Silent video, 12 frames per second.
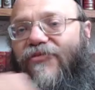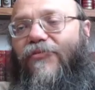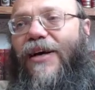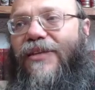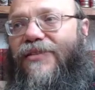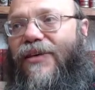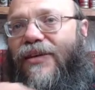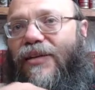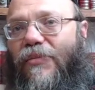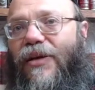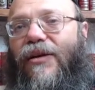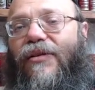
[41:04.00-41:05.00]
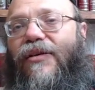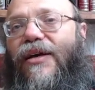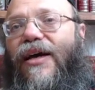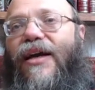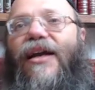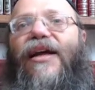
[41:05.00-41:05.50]
matzah in the middle,
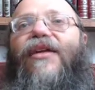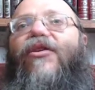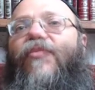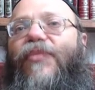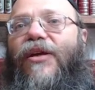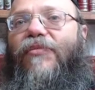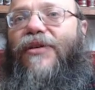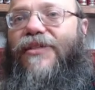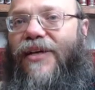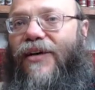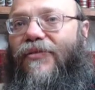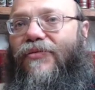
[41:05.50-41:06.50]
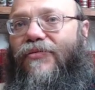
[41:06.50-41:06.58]
and another complete matzah.